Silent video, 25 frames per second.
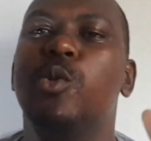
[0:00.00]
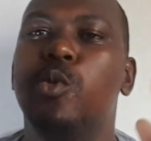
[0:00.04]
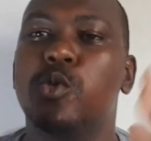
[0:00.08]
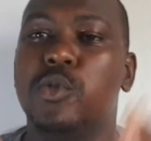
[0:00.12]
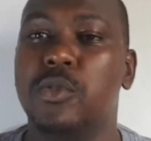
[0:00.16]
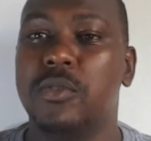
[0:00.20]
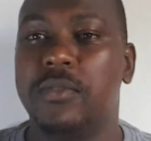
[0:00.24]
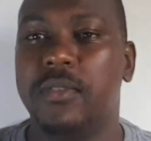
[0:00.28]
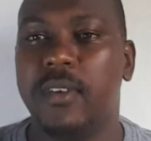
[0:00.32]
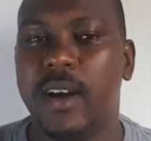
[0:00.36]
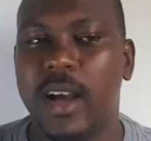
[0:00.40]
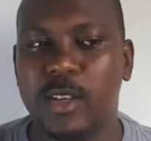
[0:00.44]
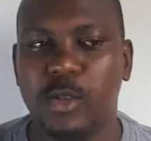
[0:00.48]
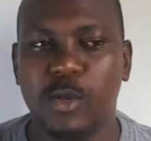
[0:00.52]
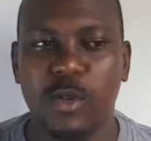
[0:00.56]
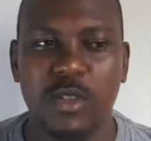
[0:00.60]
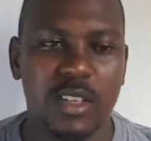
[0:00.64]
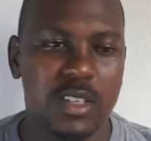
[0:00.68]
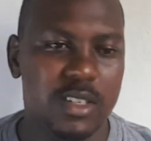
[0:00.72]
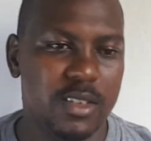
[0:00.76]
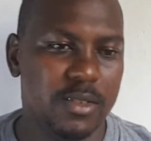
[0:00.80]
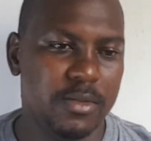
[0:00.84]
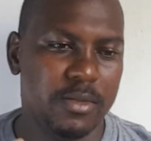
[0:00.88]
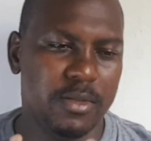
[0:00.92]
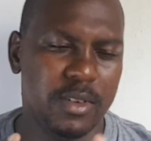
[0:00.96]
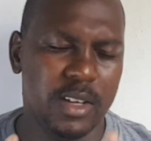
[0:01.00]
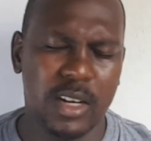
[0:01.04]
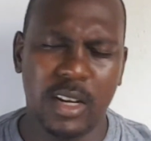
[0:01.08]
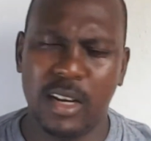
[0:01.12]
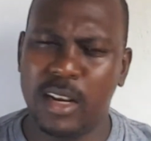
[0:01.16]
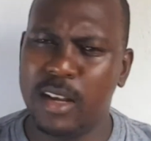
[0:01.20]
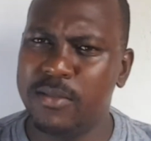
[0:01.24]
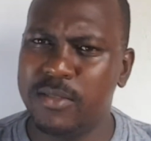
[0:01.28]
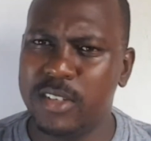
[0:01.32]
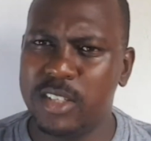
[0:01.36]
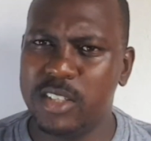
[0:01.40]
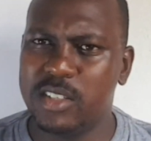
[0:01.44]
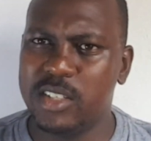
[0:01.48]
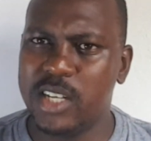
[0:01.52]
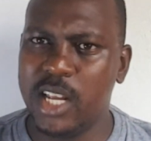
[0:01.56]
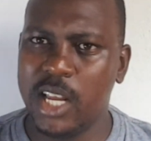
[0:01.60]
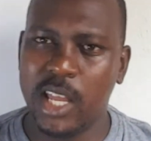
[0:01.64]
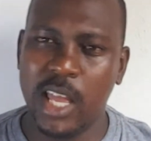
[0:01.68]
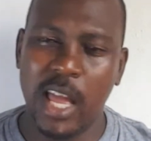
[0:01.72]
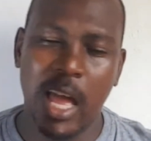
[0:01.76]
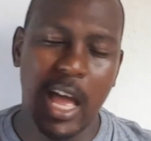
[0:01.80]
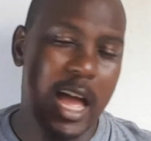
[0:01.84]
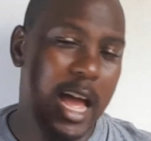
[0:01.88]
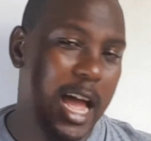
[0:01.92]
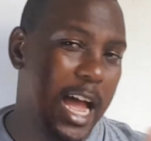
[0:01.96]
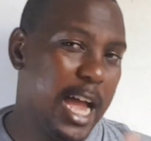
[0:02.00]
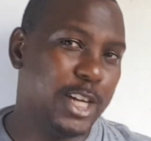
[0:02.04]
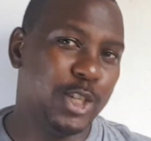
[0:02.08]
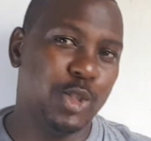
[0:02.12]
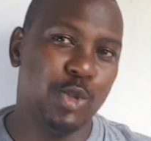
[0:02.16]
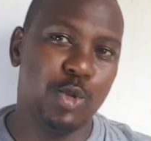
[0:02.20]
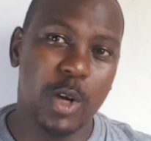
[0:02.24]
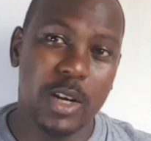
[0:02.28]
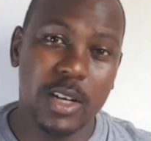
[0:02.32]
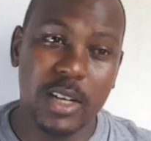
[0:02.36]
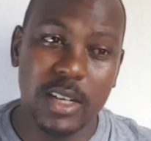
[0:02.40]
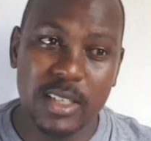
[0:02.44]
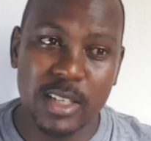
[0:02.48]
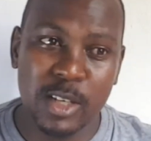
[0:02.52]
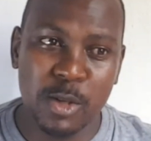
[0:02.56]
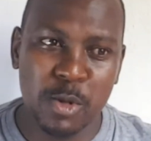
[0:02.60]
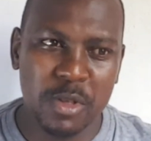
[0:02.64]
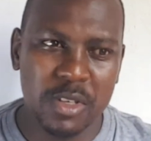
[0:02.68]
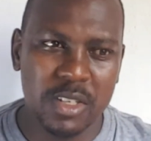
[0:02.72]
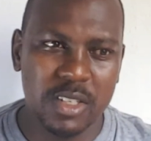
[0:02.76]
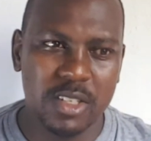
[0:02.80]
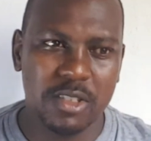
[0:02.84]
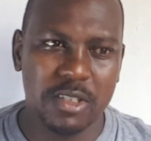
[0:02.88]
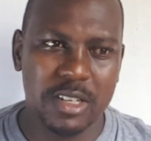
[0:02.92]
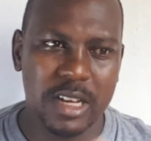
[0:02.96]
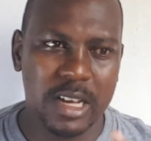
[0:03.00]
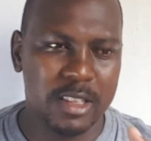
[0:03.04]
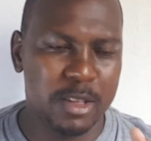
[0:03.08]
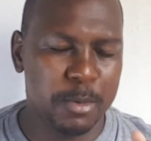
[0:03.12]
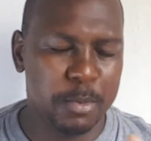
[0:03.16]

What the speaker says: fire. So this is a very lovely track. I enjoyed listening to this track, the